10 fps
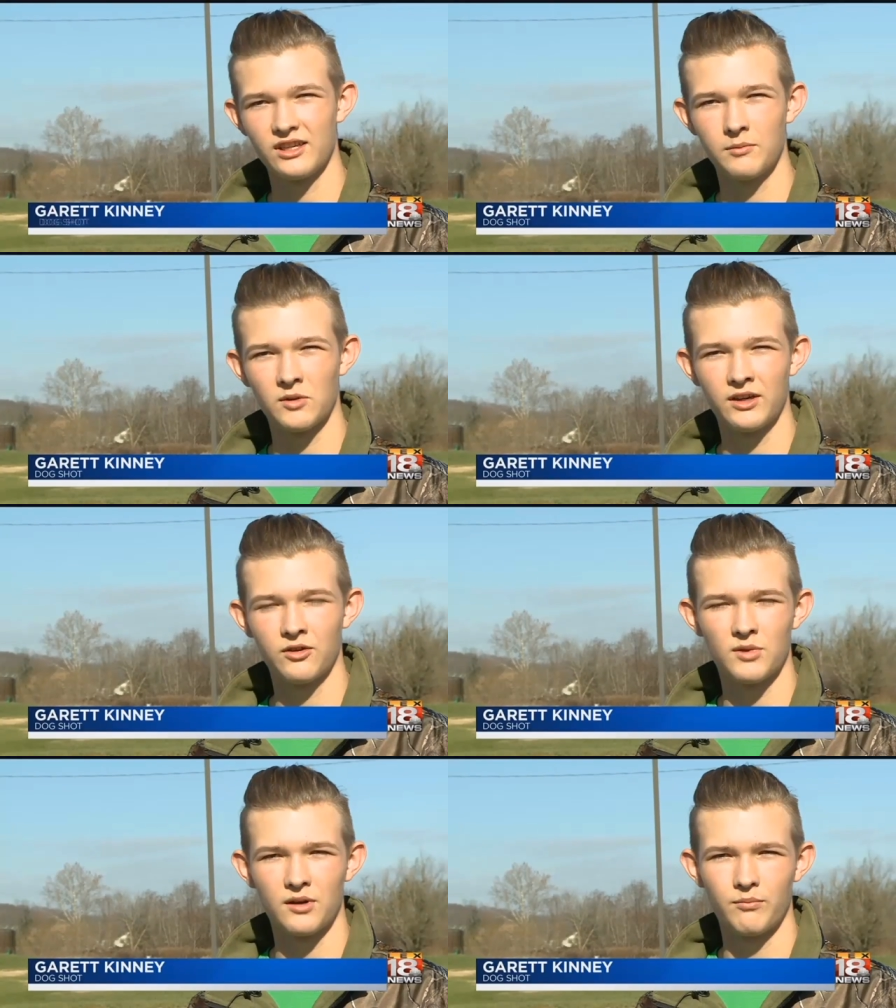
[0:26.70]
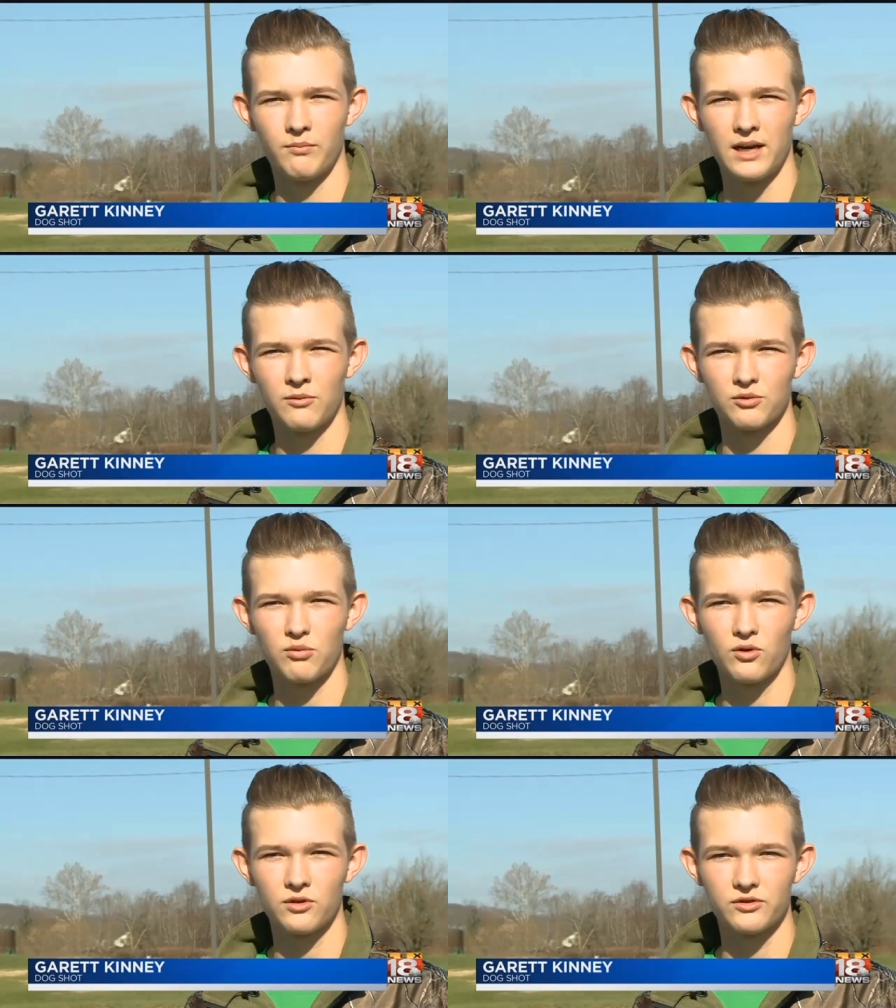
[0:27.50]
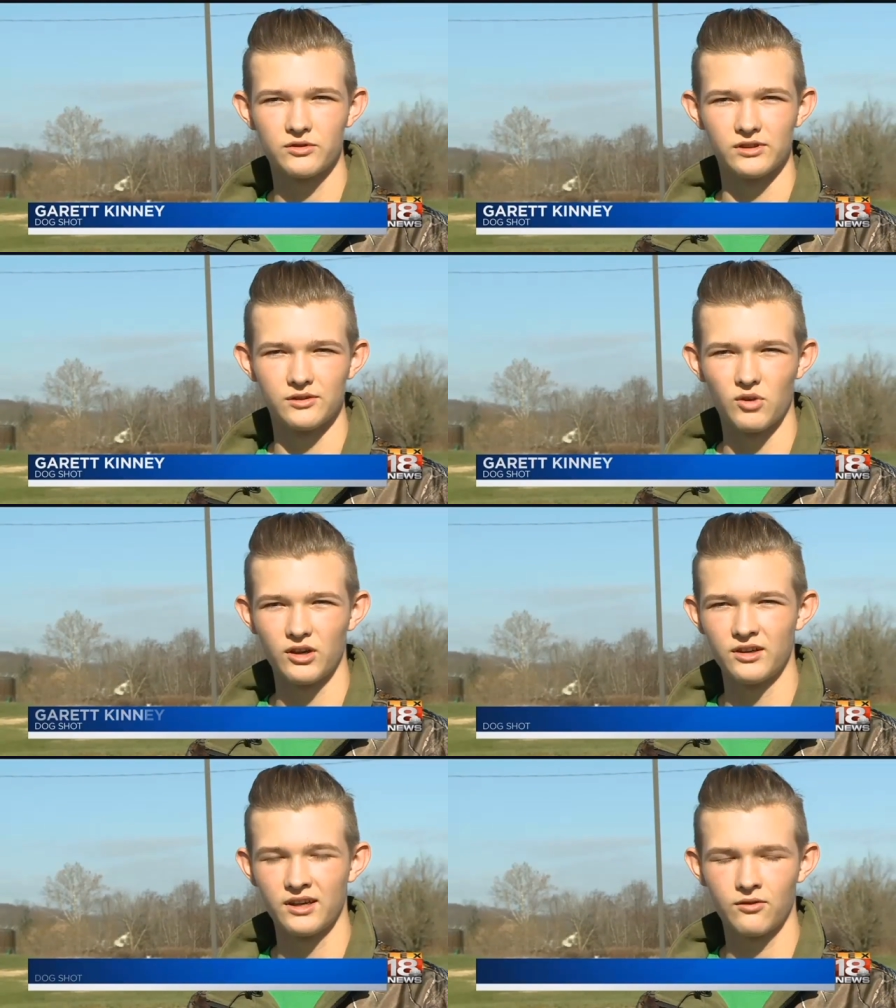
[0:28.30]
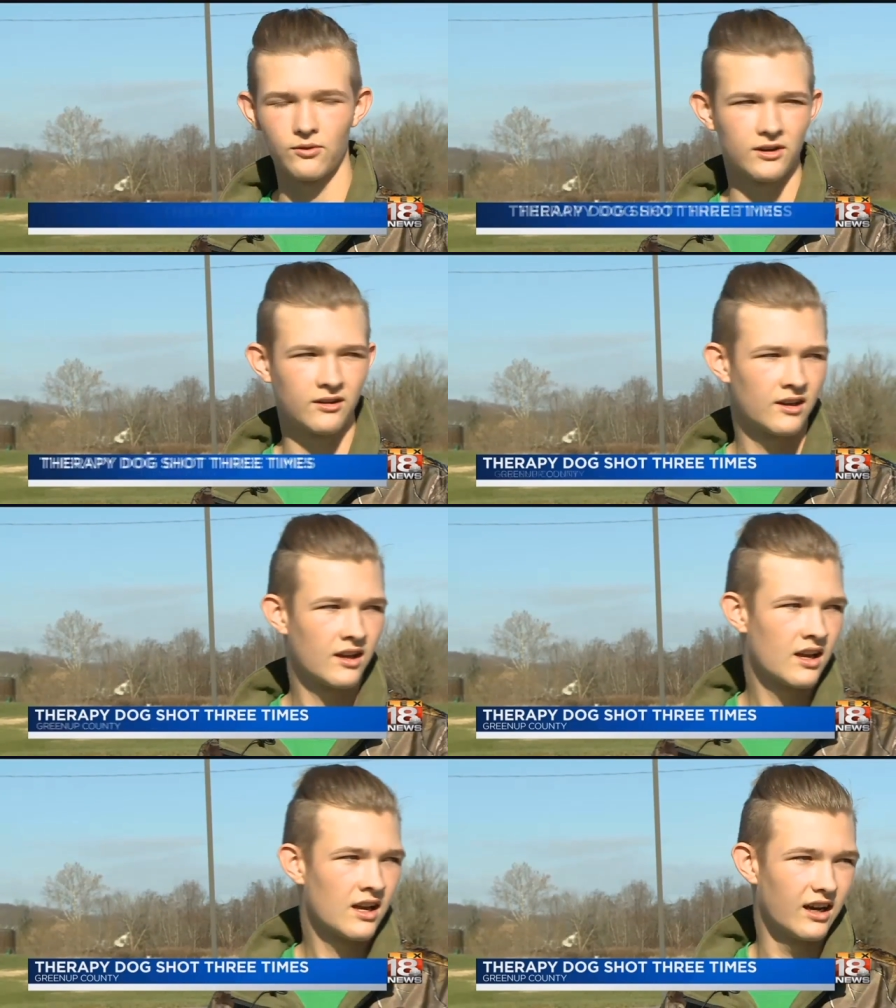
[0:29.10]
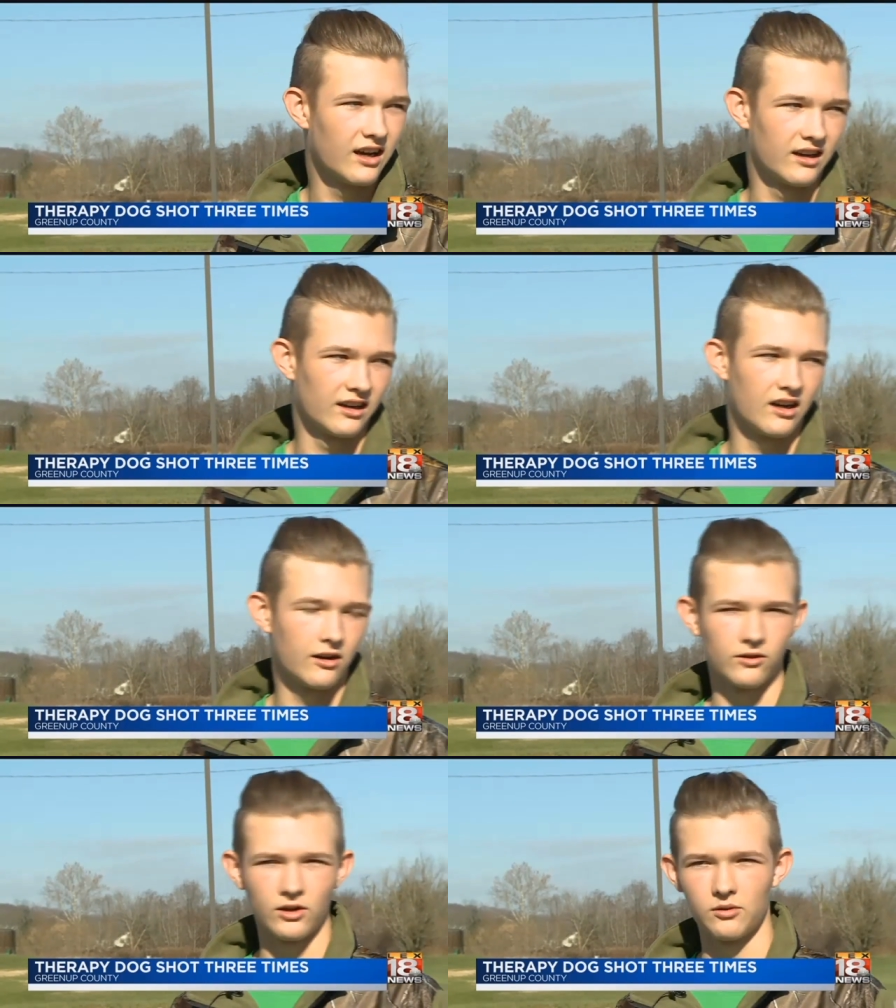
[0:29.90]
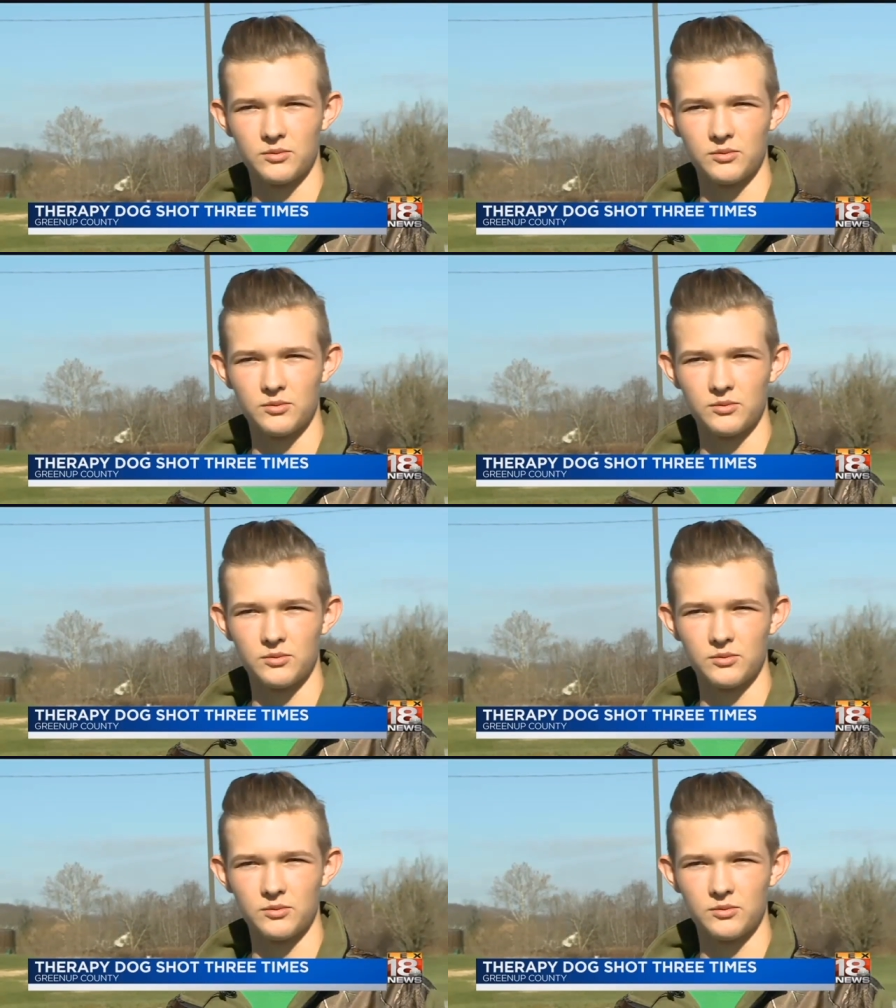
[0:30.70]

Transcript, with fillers: seen him laying on my mammal's porch, just bleeding everywhere. I got real